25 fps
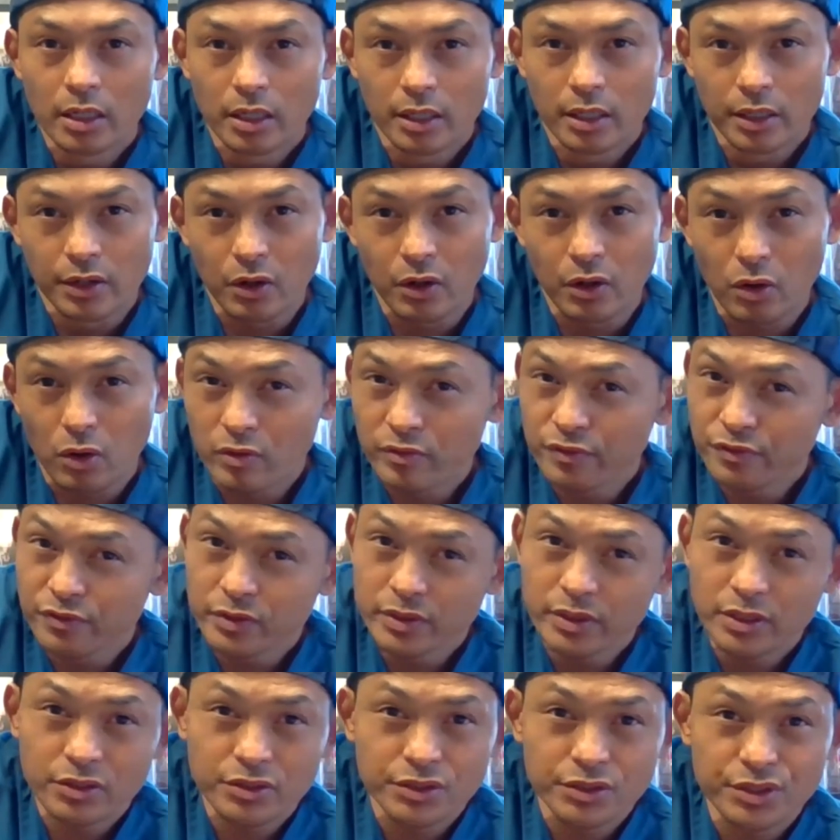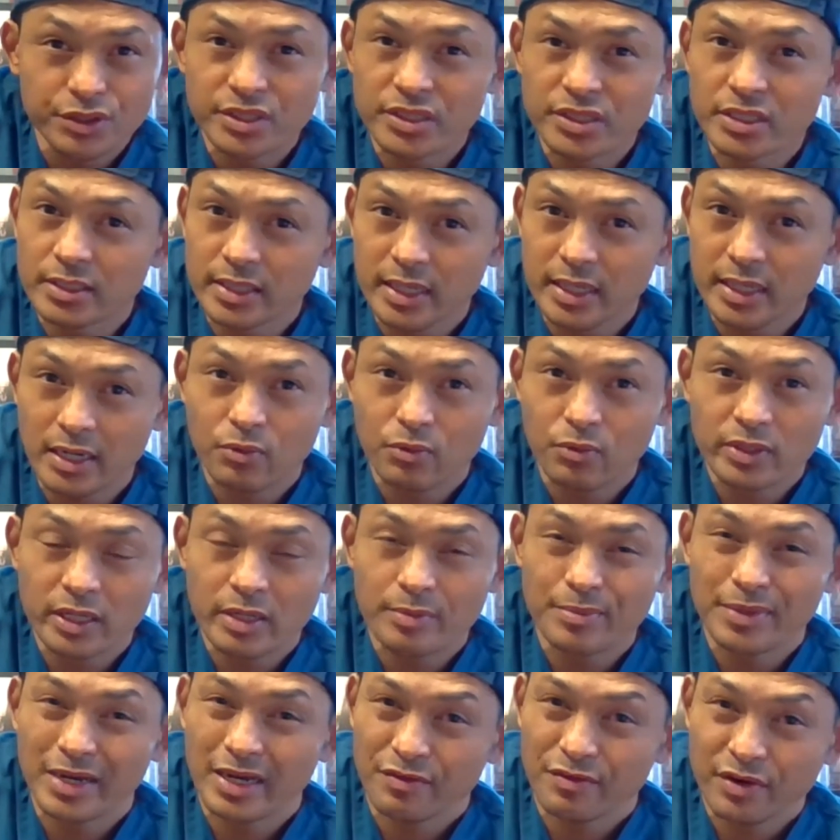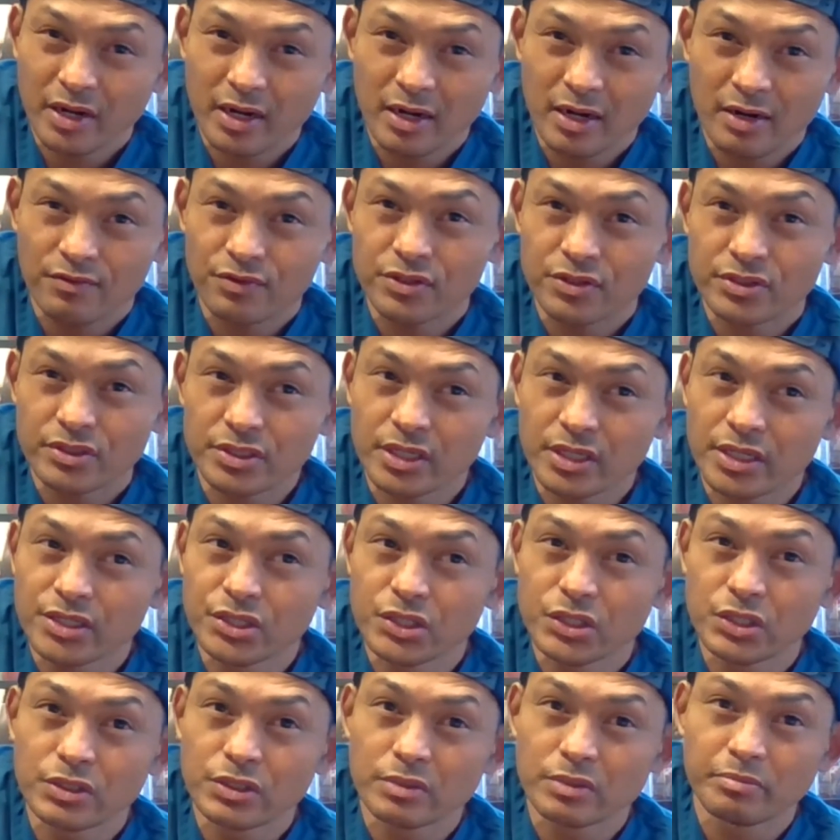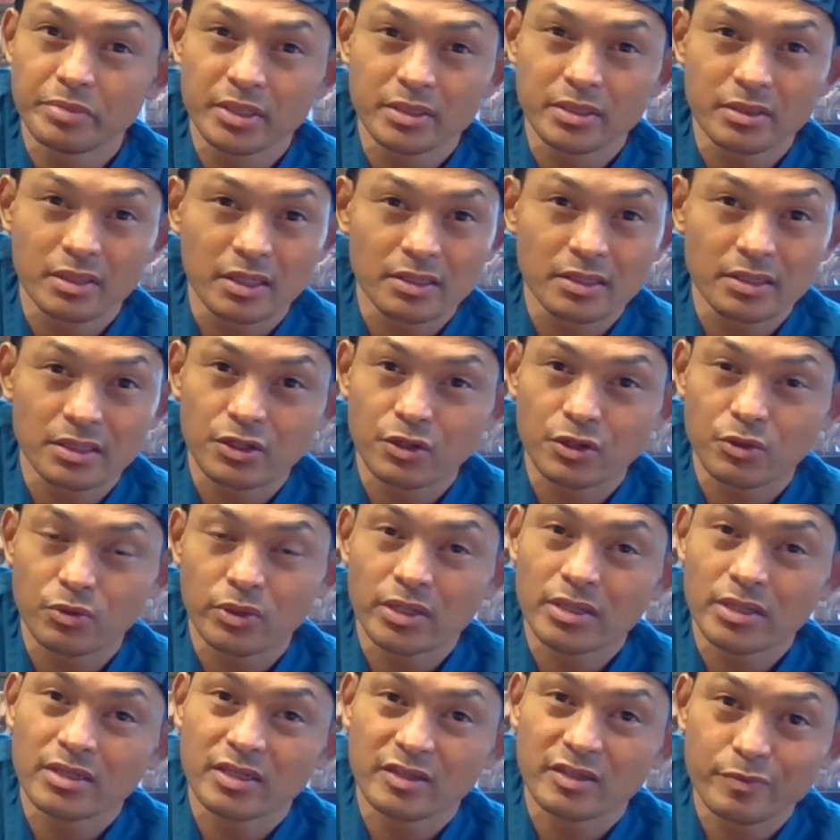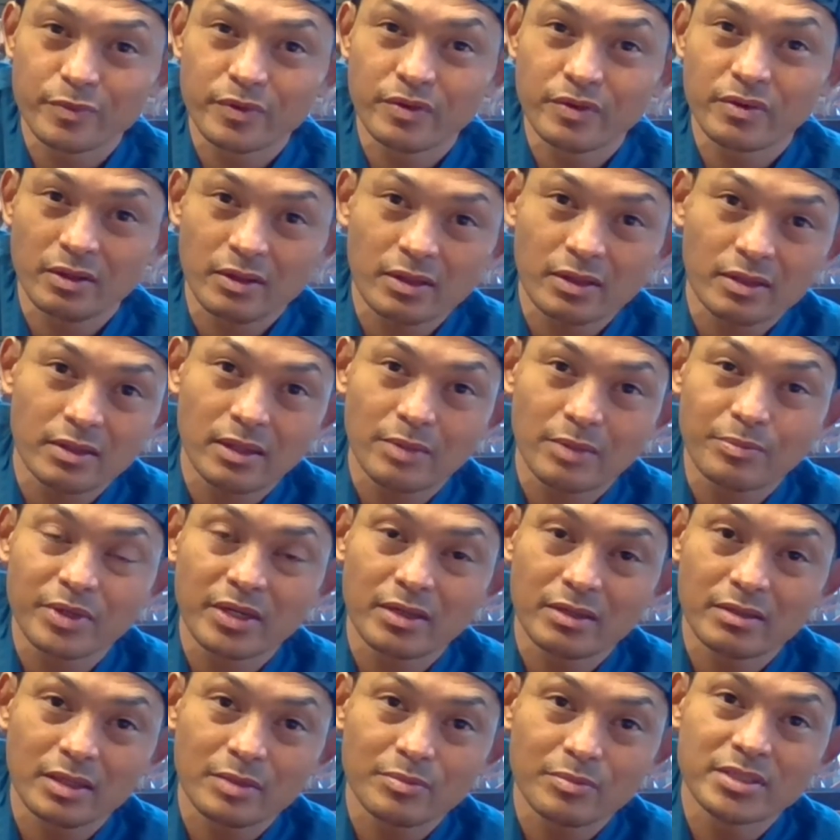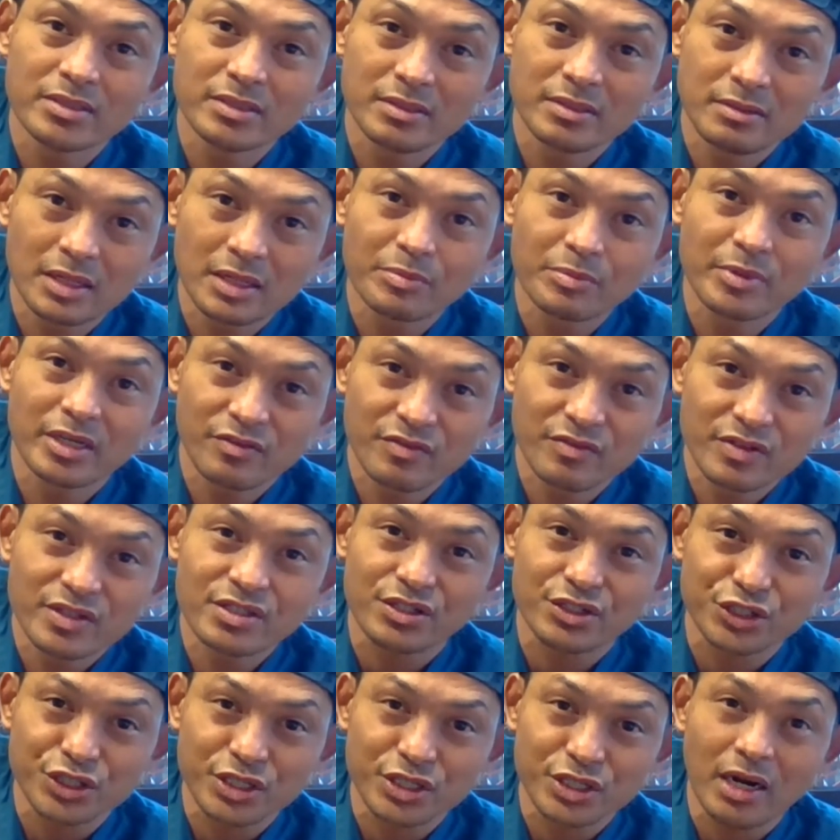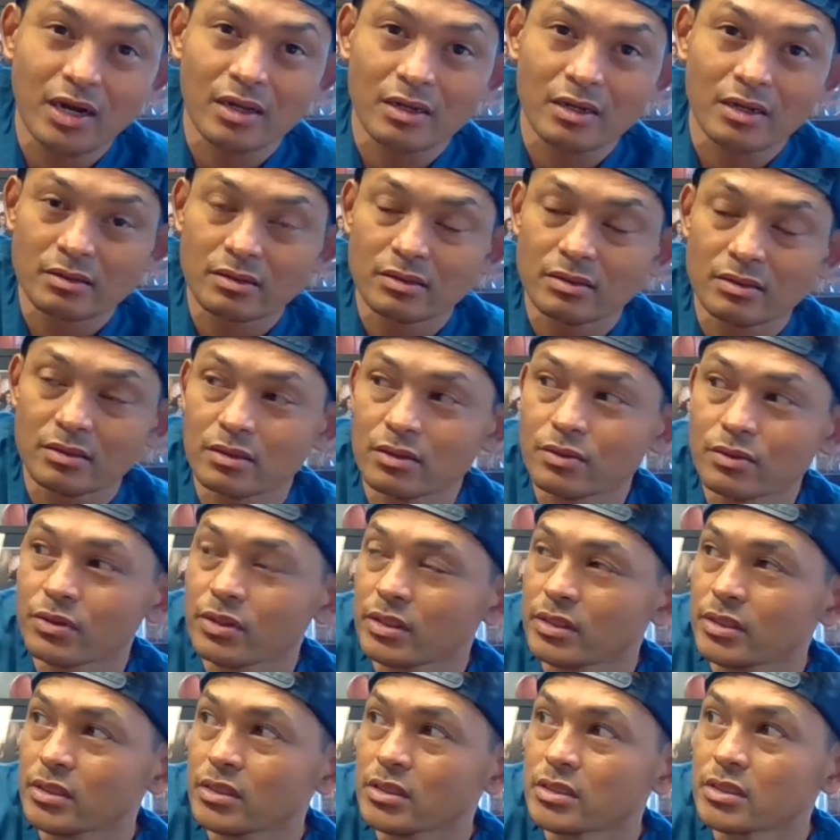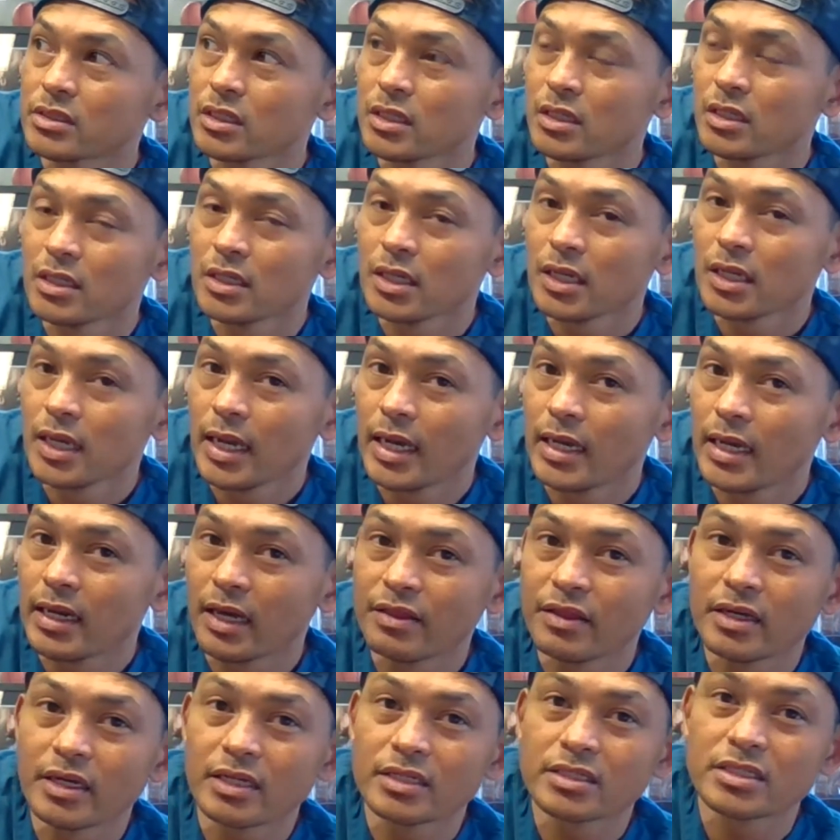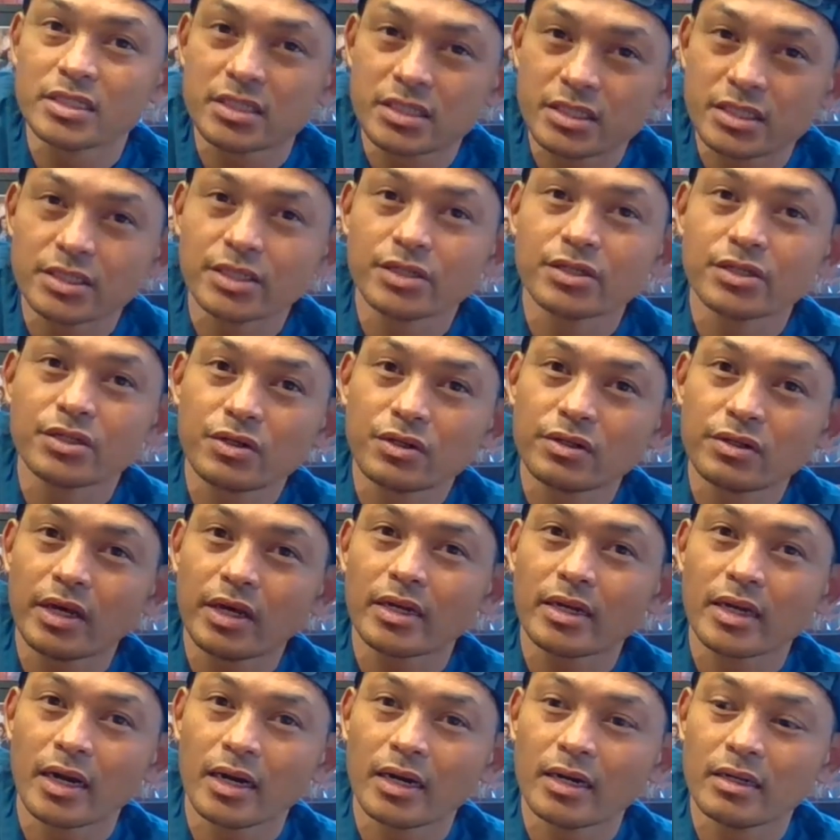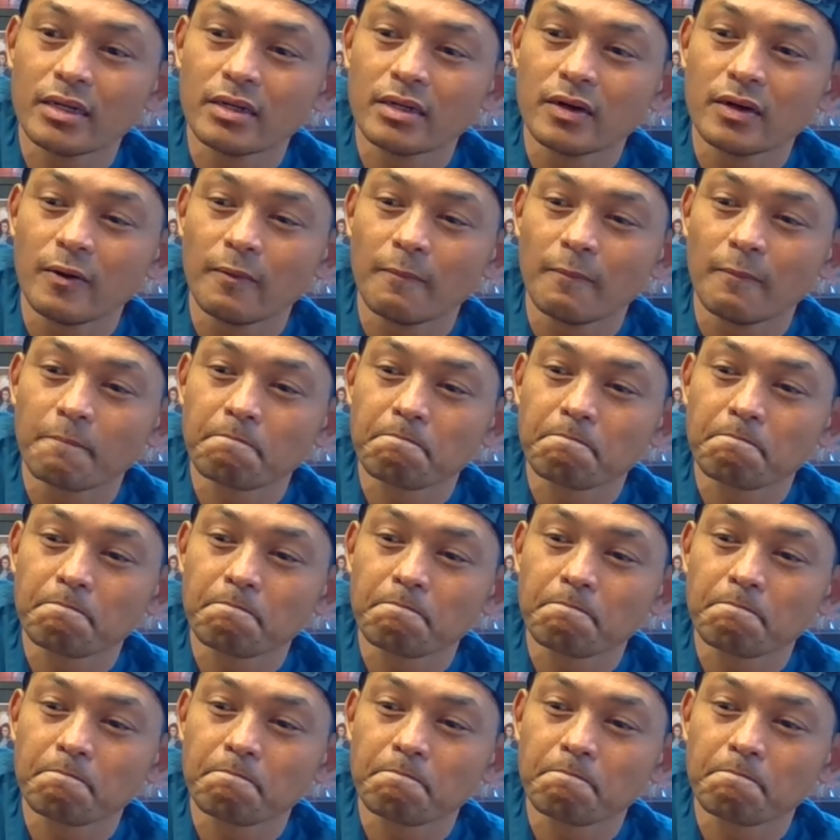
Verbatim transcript: you know hopefully you can just sit down with them have a conversation and be like you know what give me, you know, let me let me let me give this a shot you know because and i think it's still that kind of